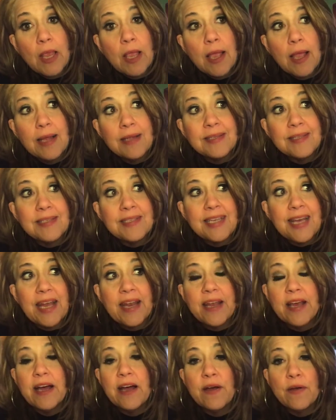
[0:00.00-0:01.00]
instead
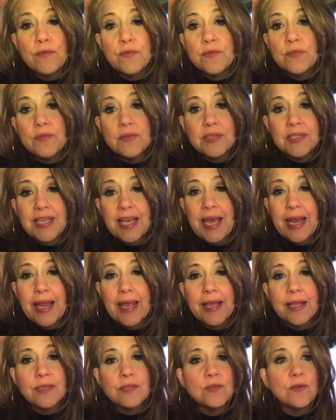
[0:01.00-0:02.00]
of
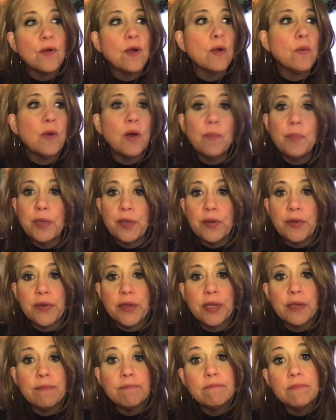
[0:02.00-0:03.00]
Xanax or
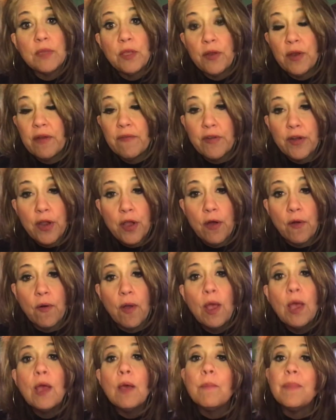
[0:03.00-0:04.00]
Wellbutrin. You never know,
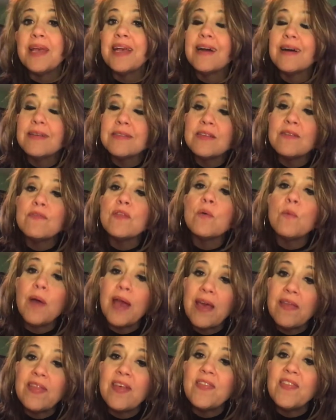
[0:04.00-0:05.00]
because of the
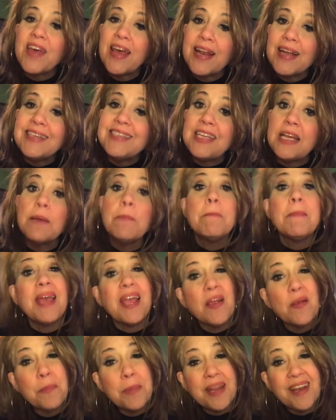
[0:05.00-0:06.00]
way that that idea
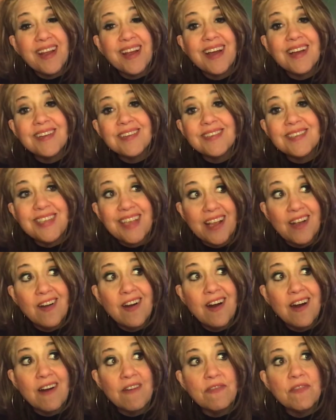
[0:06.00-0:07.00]
may or may not take
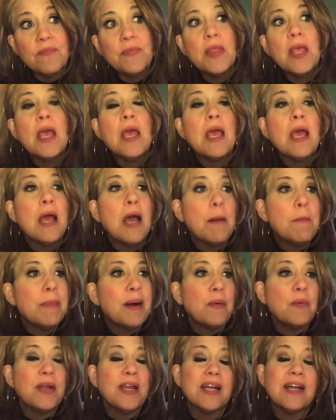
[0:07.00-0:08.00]
off.
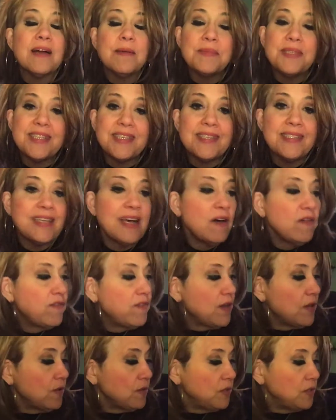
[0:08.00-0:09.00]
But when it comes to cell
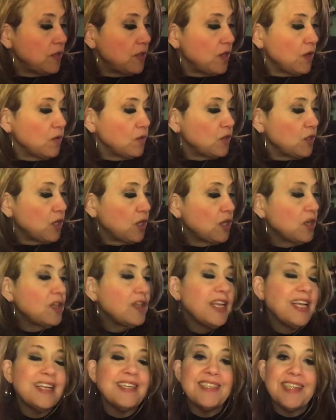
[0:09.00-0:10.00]
phones, those
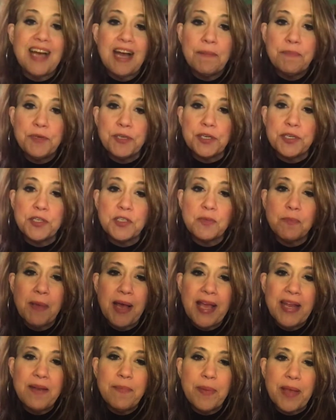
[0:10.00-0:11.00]
early adopters
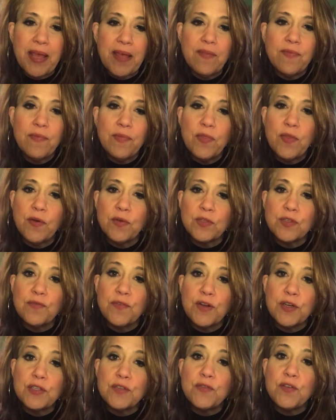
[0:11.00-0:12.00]
might have been those
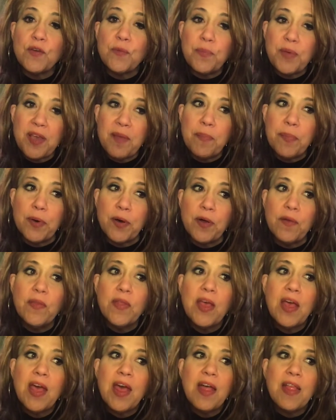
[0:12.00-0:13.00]
first few people
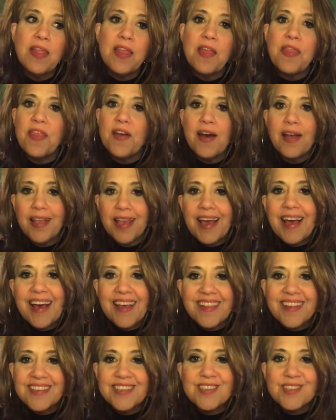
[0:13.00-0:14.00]
that thought,
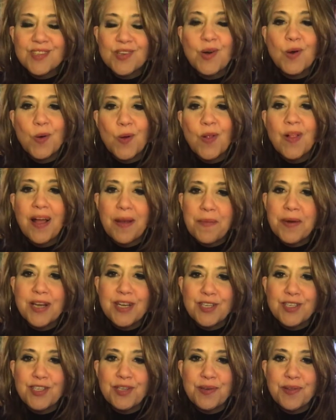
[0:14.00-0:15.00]
yeah, this is cool, I want
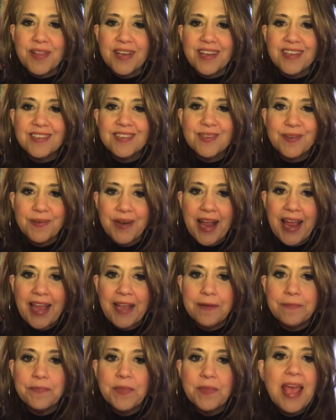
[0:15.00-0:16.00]
to do this,
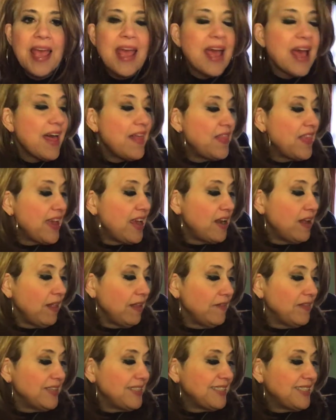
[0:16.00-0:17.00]
right? And then
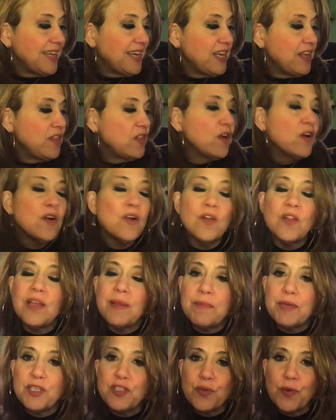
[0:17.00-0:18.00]
all of a sudden, the
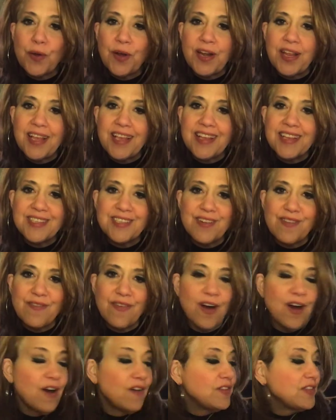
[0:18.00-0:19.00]
early majority gets
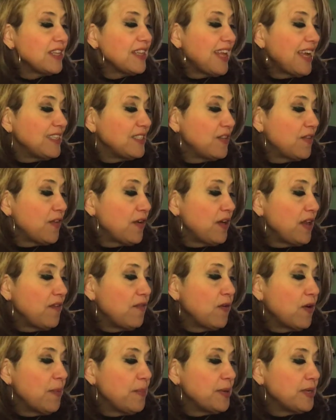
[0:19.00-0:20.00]
involved. That's
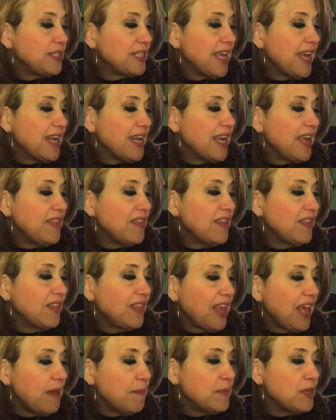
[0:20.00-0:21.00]
34%. And the
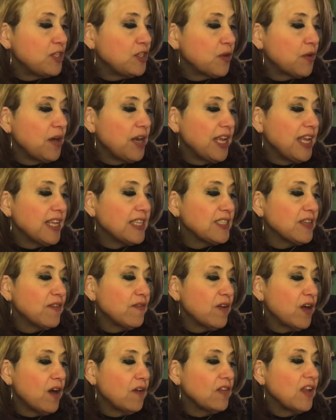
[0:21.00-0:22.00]
late majority gets
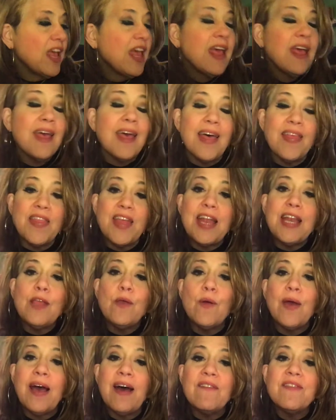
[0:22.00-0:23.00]
involved. And then
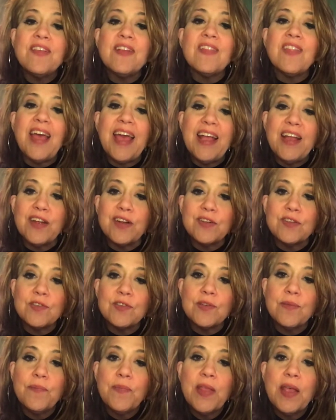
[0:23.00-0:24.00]
you have the
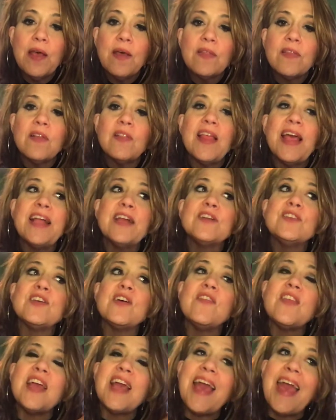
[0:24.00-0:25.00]
laggards. The laggards
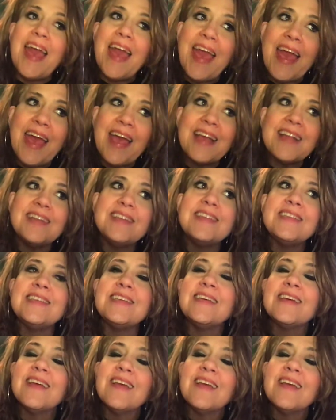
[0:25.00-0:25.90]
are the end